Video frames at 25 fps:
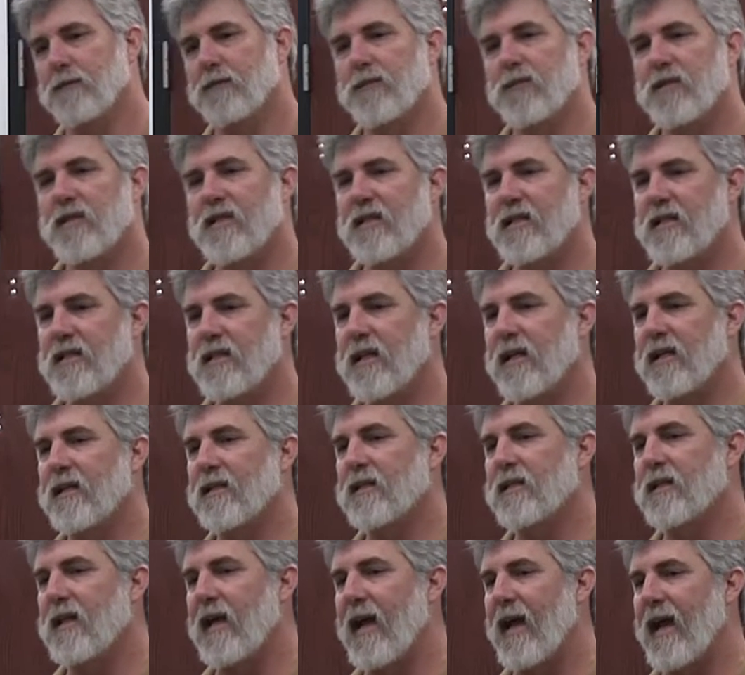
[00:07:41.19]

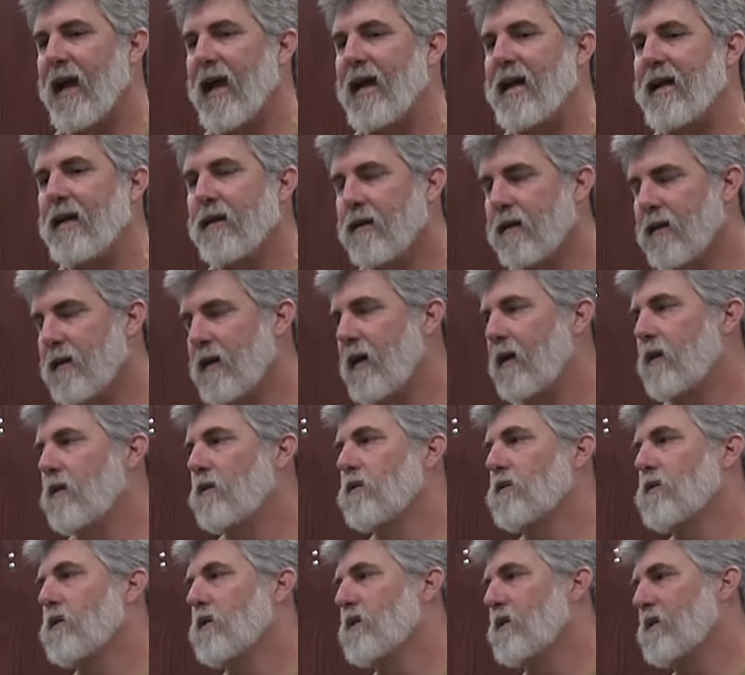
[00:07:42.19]
six to
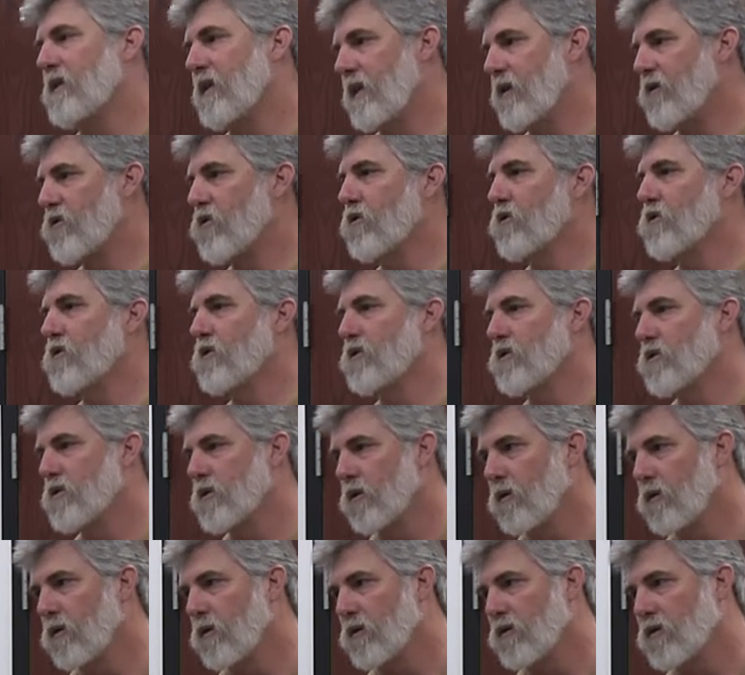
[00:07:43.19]
8,000 teachers and
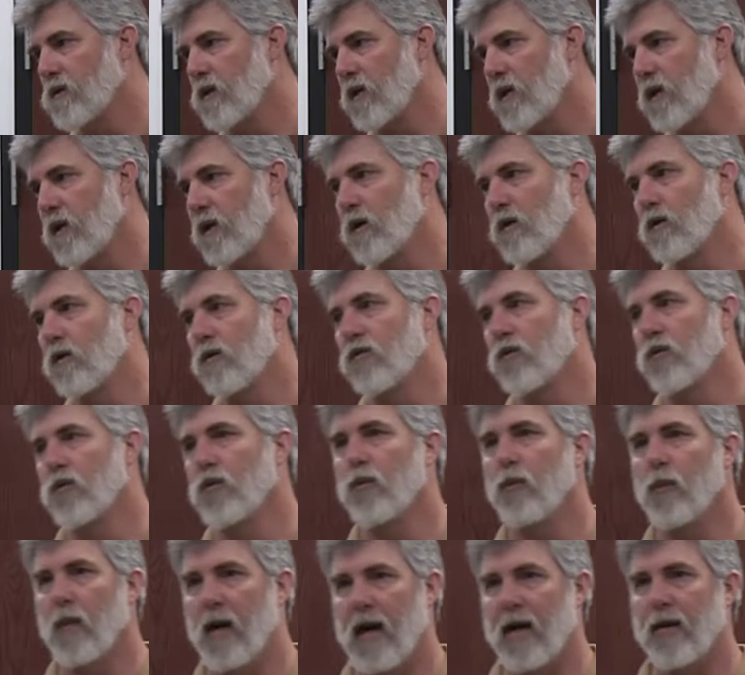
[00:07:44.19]
students a year
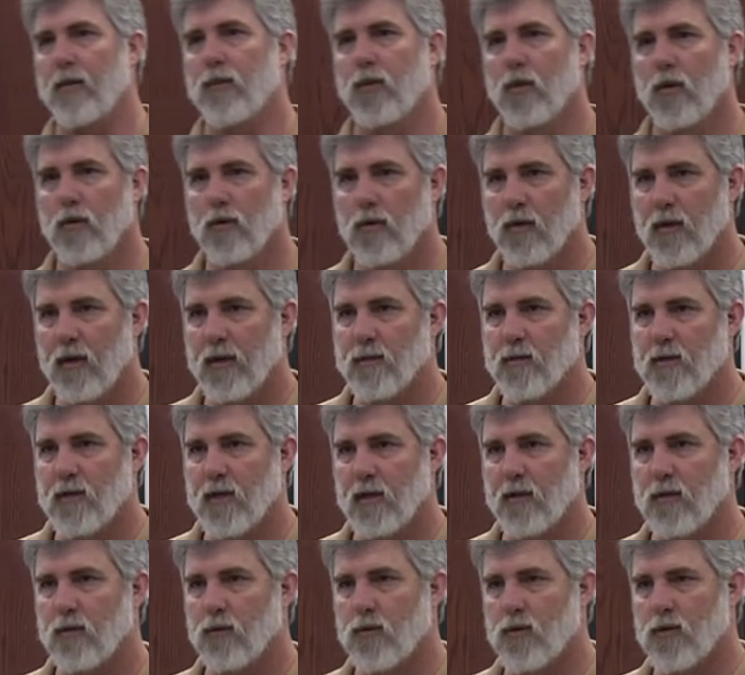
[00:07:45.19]
through my programs
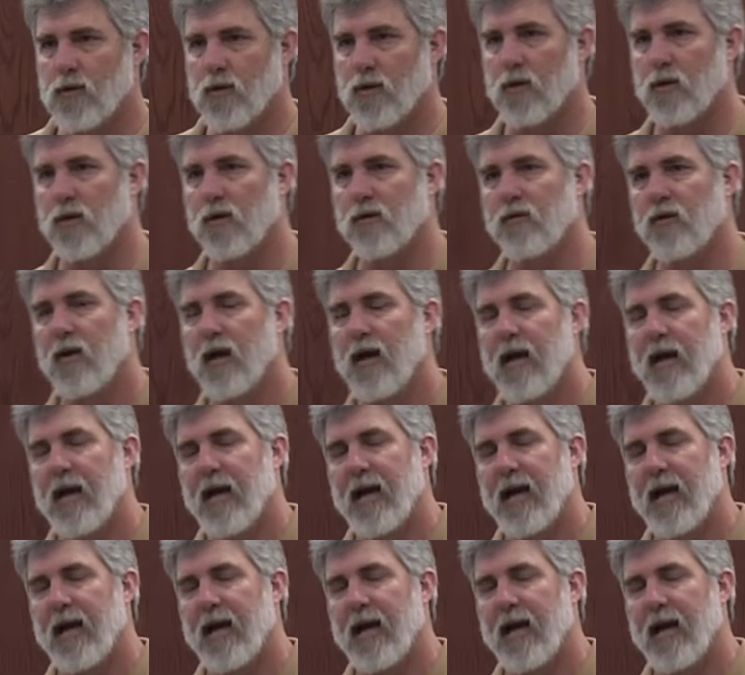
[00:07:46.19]
at the Reserve.